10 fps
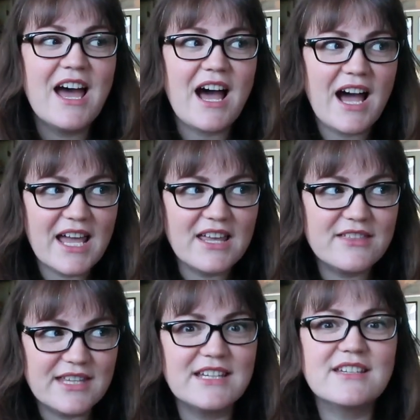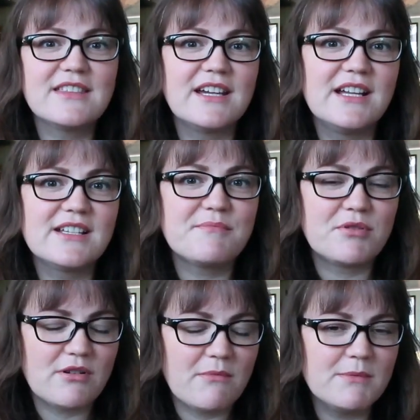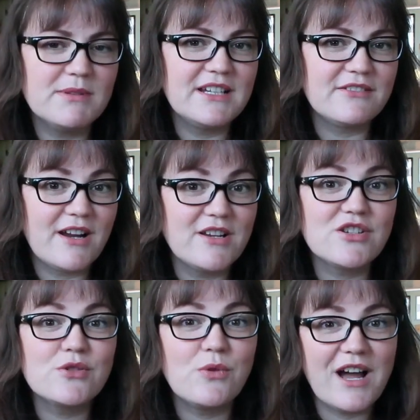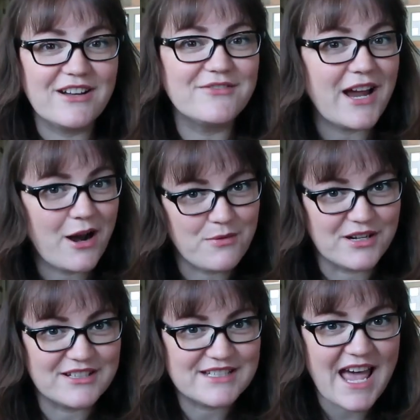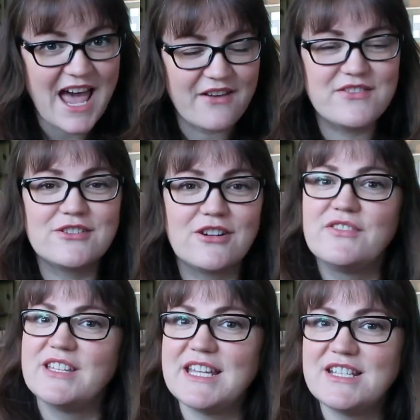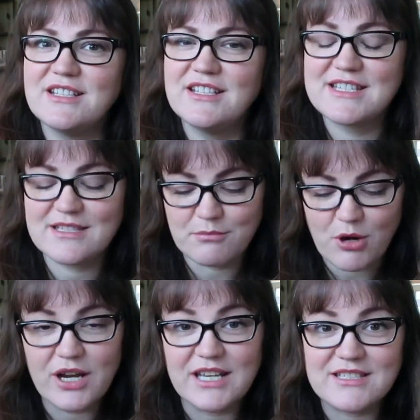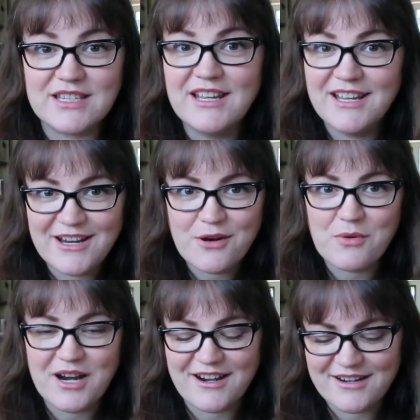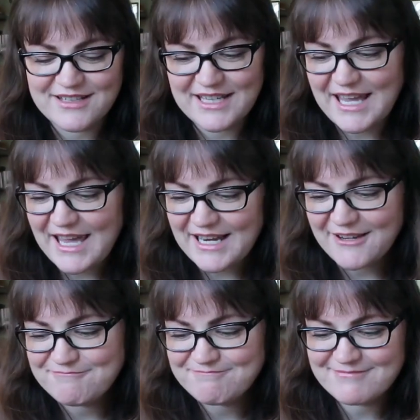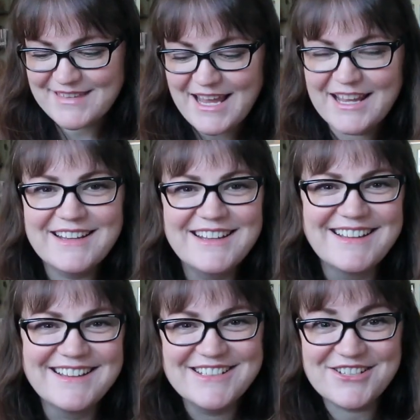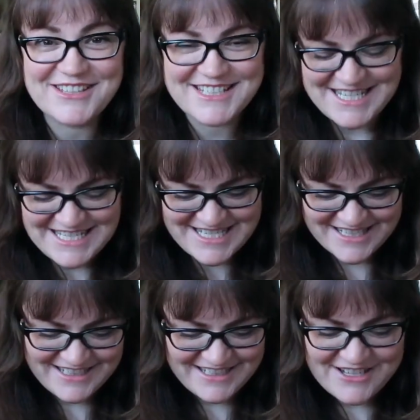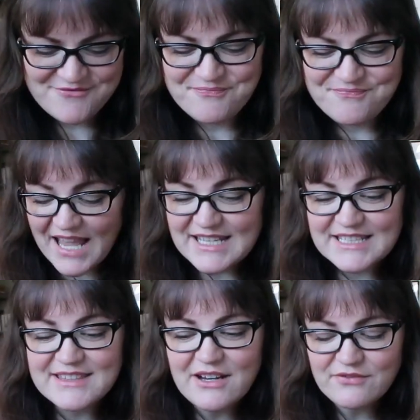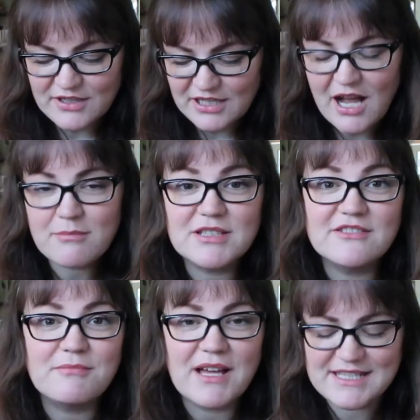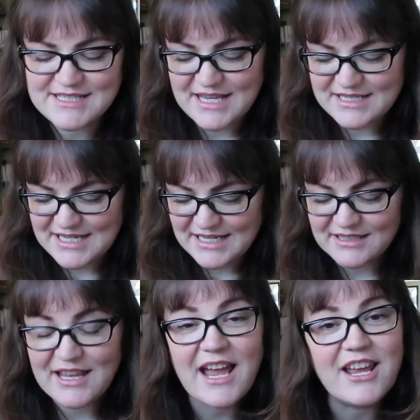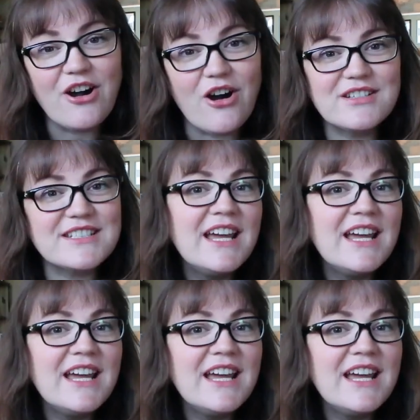I think that it's probably around 12 hours after ovulation is the point where you kind of do the deed. I did that for a couple of months until I got